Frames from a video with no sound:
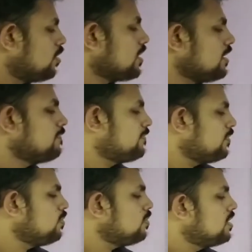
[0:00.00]
Okay,
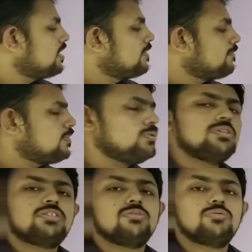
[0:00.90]
few
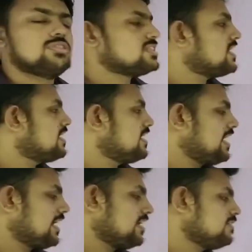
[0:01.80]
is used in
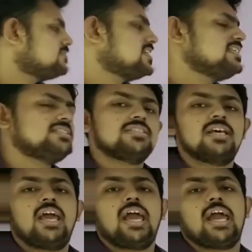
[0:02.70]
negative
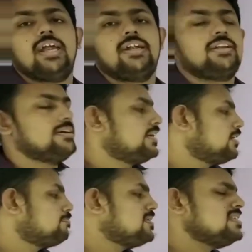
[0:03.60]
sense, and
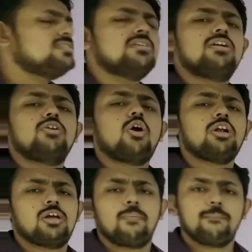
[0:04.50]
it means
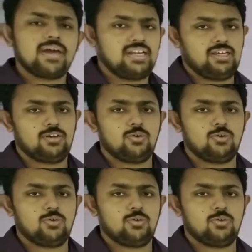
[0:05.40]
not many.